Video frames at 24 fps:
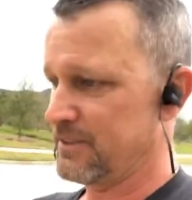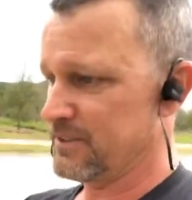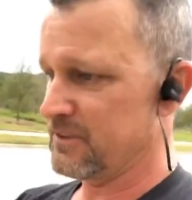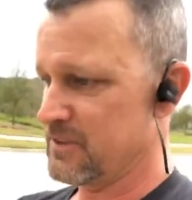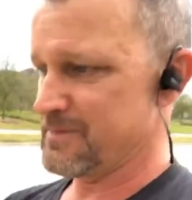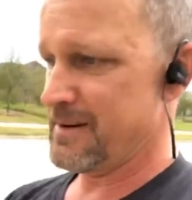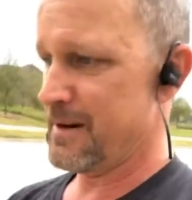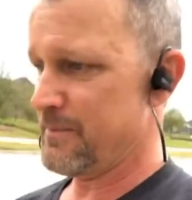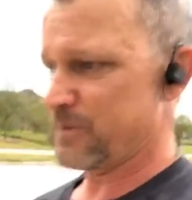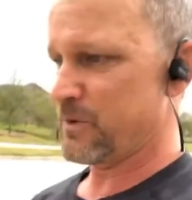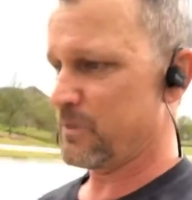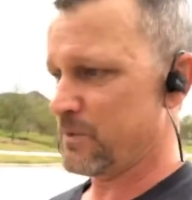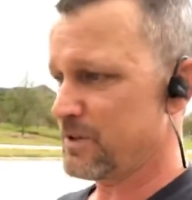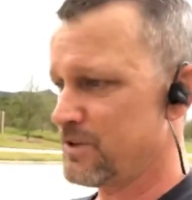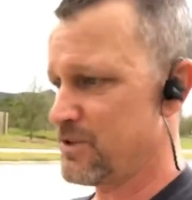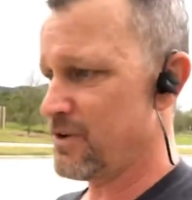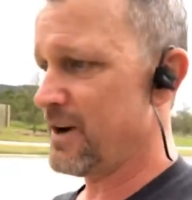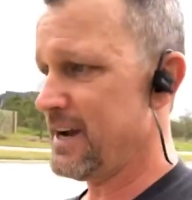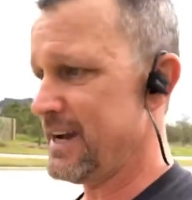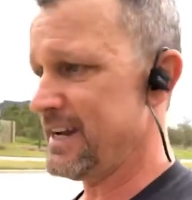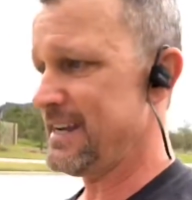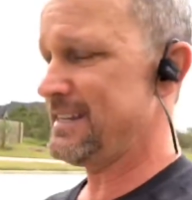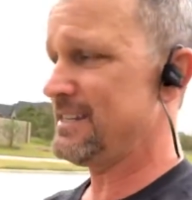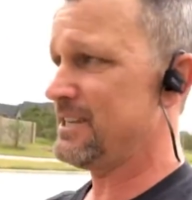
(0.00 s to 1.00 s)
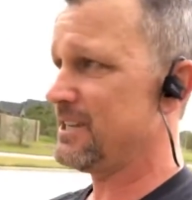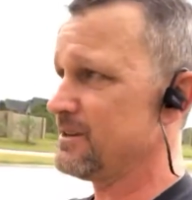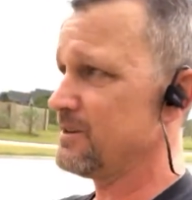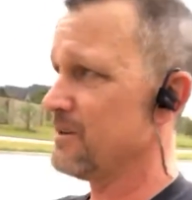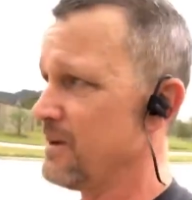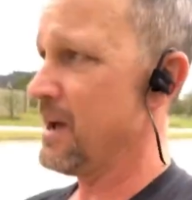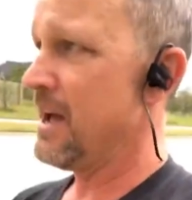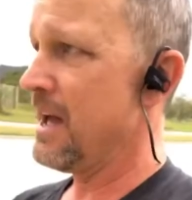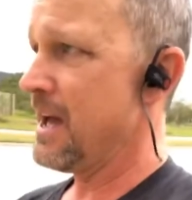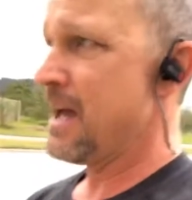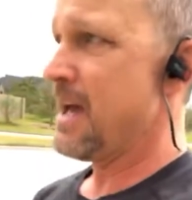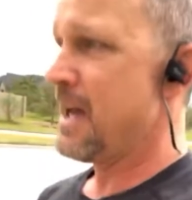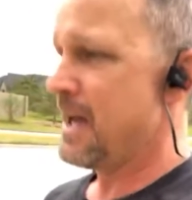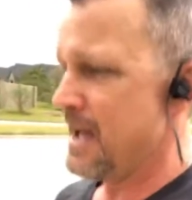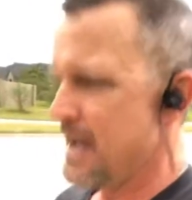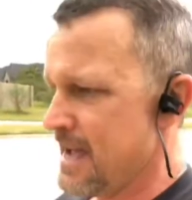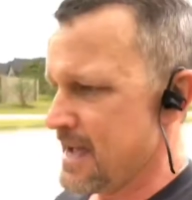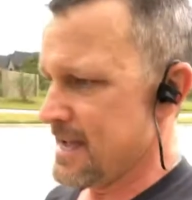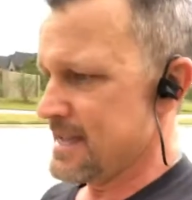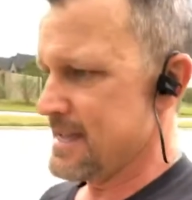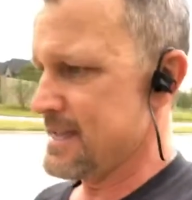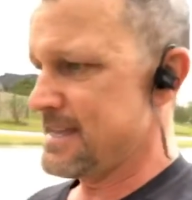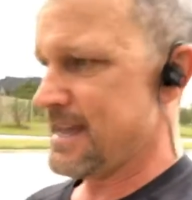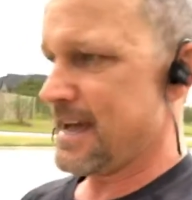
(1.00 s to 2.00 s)
Remember, we're trying to
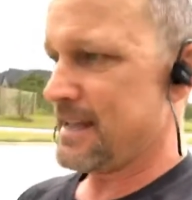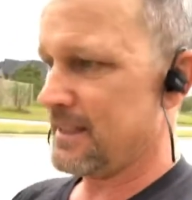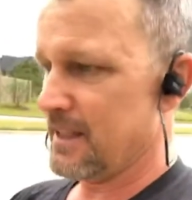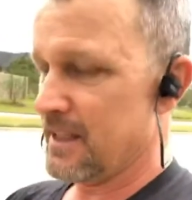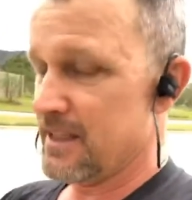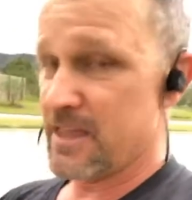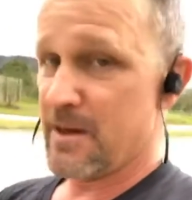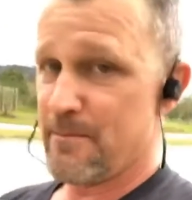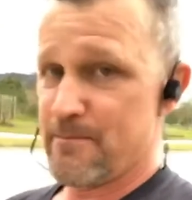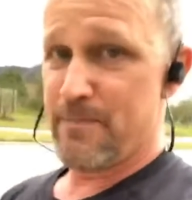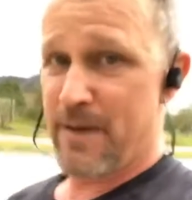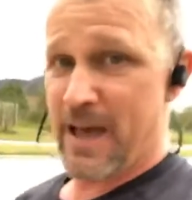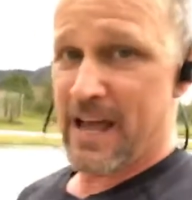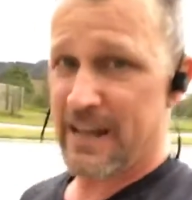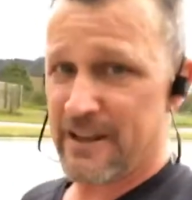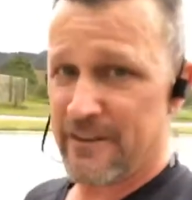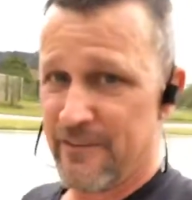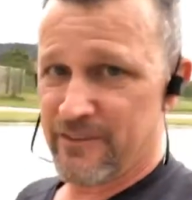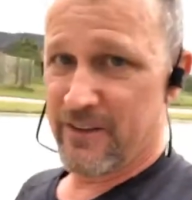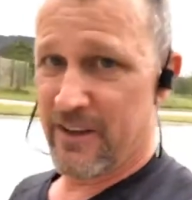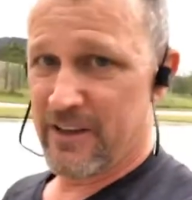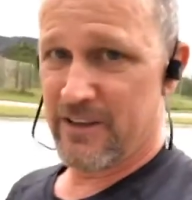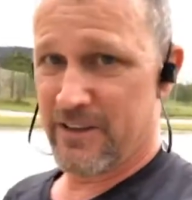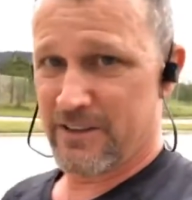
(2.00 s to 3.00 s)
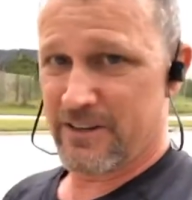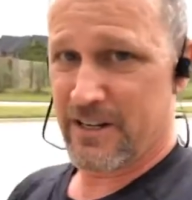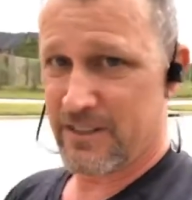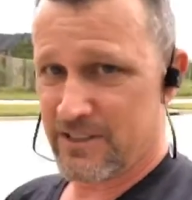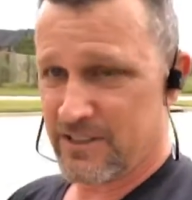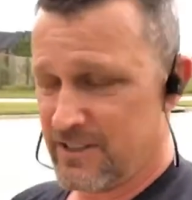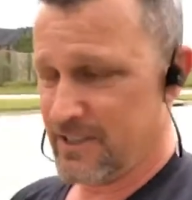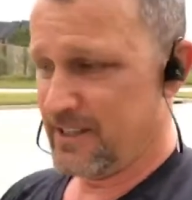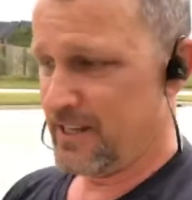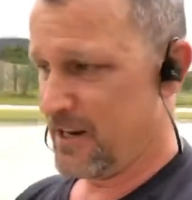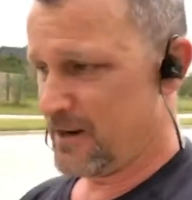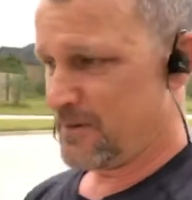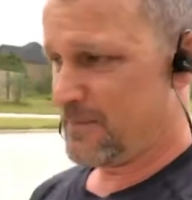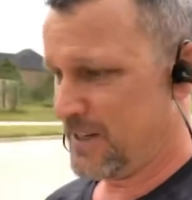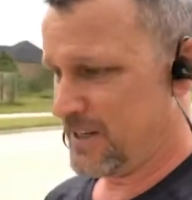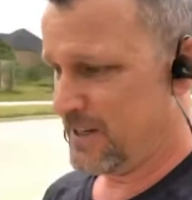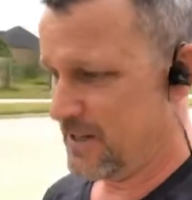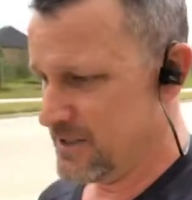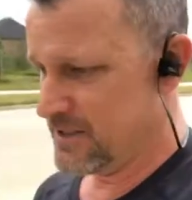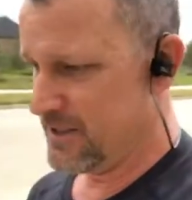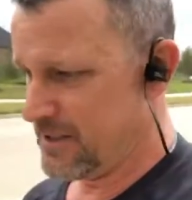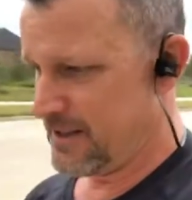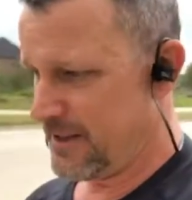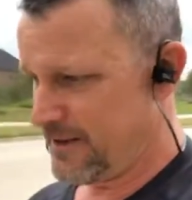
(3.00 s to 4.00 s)
get the benefit. You're not just here because
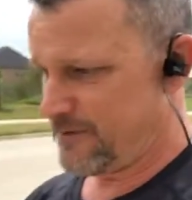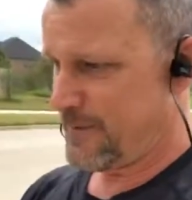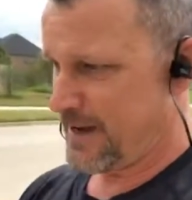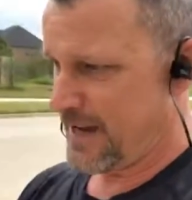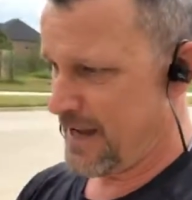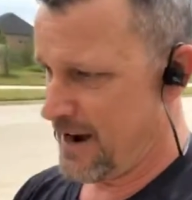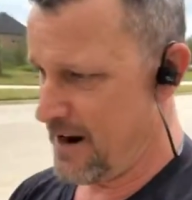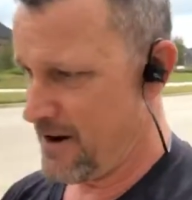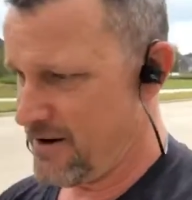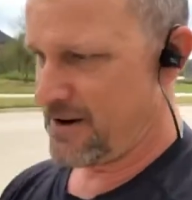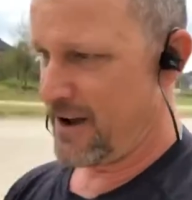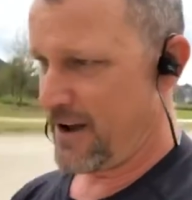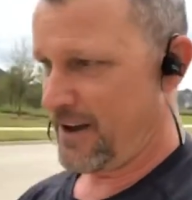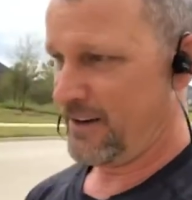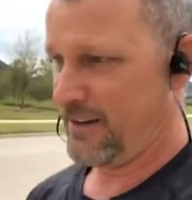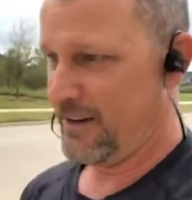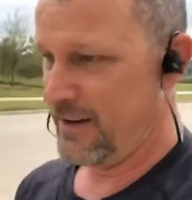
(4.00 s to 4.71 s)
you love my haircut.